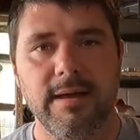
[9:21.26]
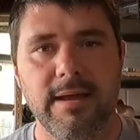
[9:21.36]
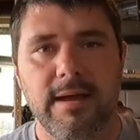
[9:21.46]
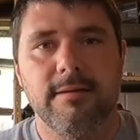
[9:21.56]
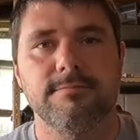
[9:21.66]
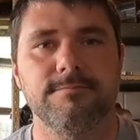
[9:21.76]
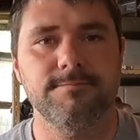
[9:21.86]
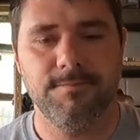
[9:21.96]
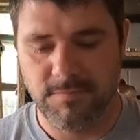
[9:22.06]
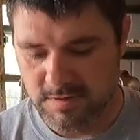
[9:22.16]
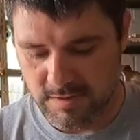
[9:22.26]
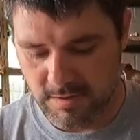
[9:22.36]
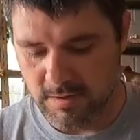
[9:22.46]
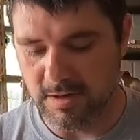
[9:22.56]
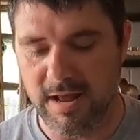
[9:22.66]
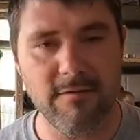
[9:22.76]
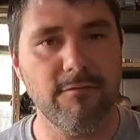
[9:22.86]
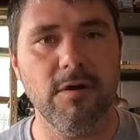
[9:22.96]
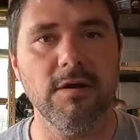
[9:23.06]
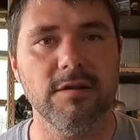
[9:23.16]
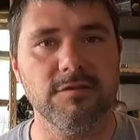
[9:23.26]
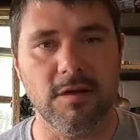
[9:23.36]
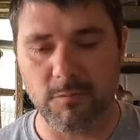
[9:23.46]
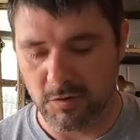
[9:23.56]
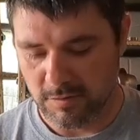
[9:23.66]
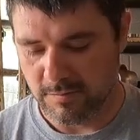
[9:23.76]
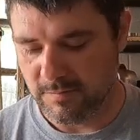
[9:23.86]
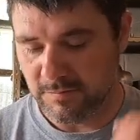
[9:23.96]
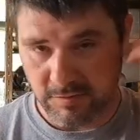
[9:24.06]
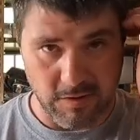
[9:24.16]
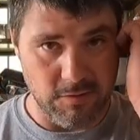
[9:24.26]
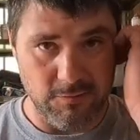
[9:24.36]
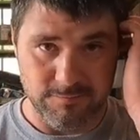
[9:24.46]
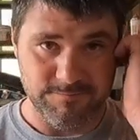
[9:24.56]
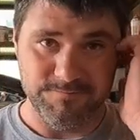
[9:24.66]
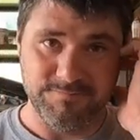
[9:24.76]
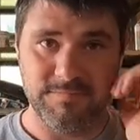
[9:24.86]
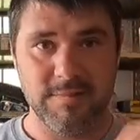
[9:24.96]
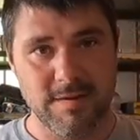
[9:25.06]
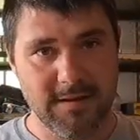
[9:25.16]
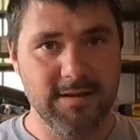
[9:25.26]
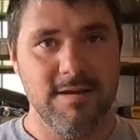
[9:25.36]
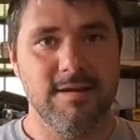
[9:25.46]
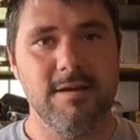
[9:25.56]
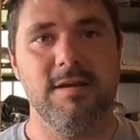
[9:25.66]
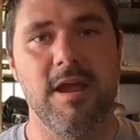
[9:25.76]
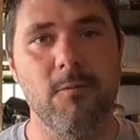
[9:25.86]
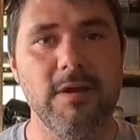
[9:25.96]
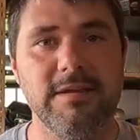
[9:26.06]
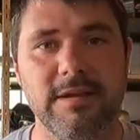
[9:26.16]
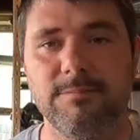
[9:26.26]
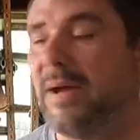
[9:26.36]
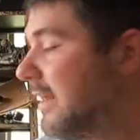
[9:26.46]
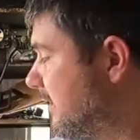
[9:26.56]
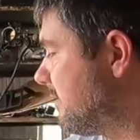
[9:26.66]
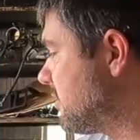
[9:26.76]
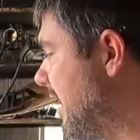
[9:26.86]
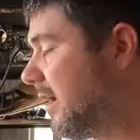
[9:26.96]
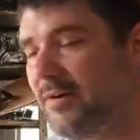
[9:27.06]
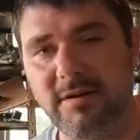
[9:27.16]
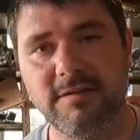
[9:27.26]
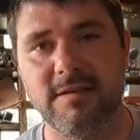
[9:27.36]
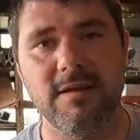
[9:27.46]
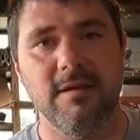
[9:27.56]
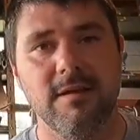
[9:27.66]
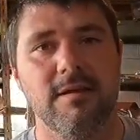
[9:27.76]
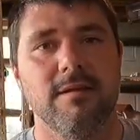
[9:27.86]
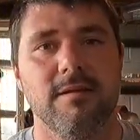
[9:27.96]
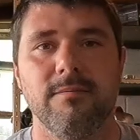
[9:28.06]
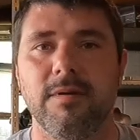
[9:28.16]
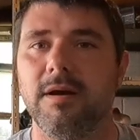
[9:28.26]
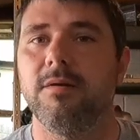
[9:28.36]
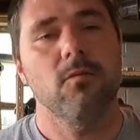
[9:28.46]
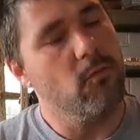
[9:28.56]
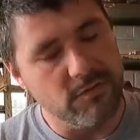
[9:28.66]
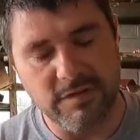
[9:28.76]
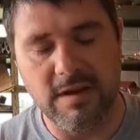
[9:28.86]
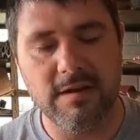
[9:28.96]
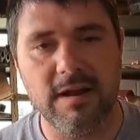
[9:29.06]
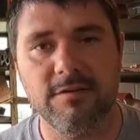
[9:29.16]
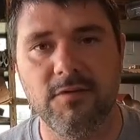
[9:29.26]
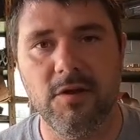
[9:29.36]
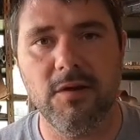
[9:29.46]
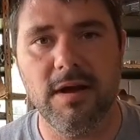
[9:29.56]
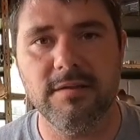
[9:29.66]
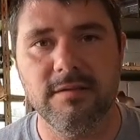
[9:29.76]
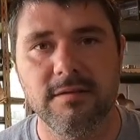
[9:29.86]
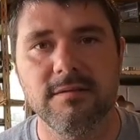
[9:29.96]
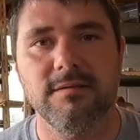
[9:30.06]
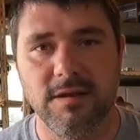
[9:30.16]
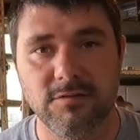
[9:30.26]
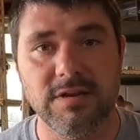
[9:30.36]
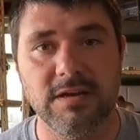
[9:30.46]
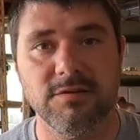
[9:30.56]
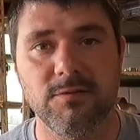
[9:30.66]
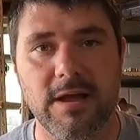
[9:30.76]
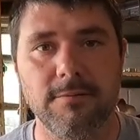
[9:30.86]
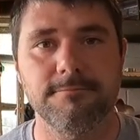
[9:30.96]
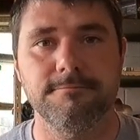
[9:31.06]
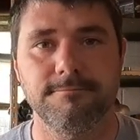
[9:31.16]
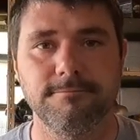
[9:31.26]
yeah, gonna have fun this summer, so can't wait to get back to the track on this thing. But we'll see you in the next video, guys. Thanks for checking this one out.